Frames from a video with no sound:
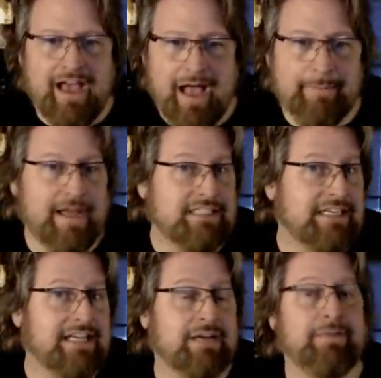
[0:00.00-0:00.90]
I'm
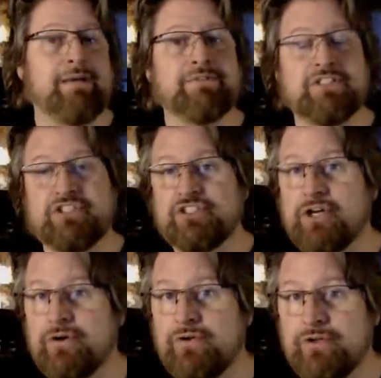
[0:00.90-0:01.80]
actually going to be able to
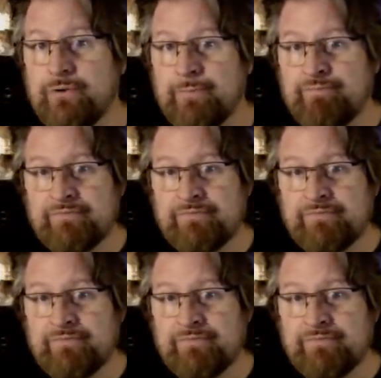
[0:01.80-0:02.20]
show you